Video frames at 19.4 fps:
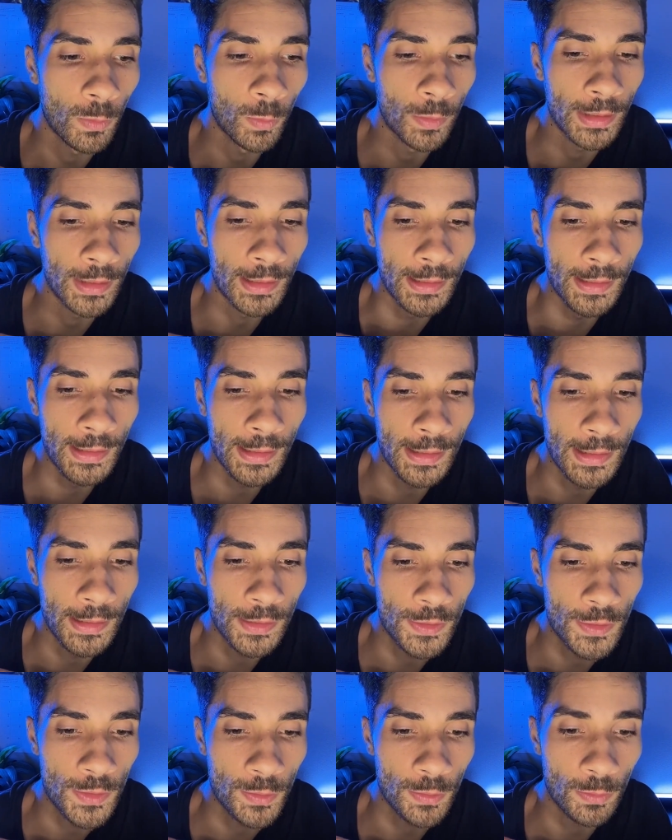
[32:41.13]
We
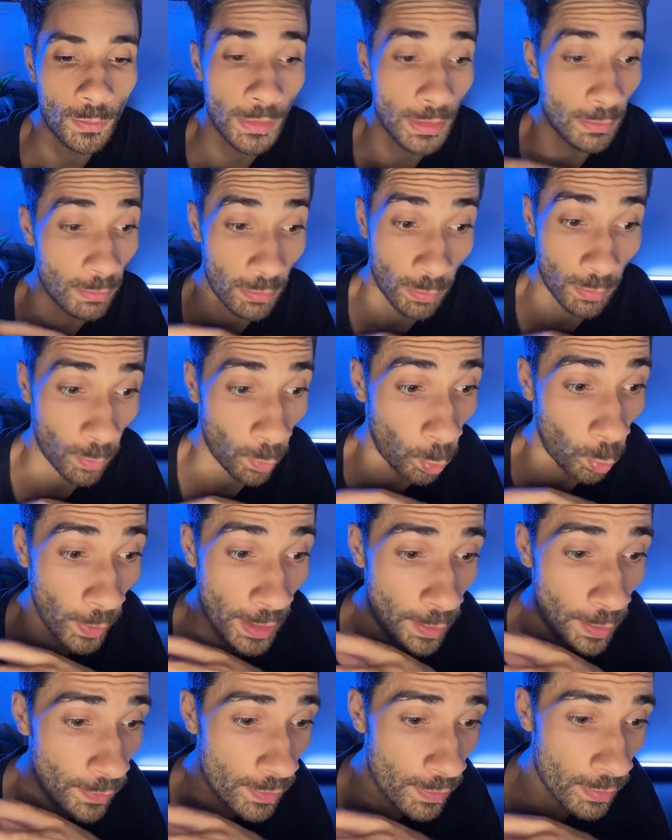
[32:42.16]
needed to.
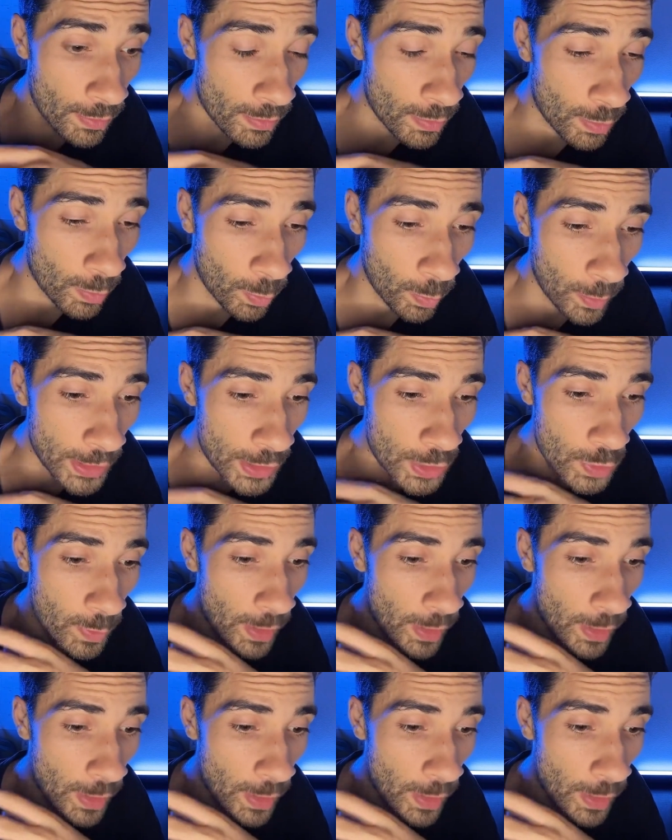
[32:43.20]
We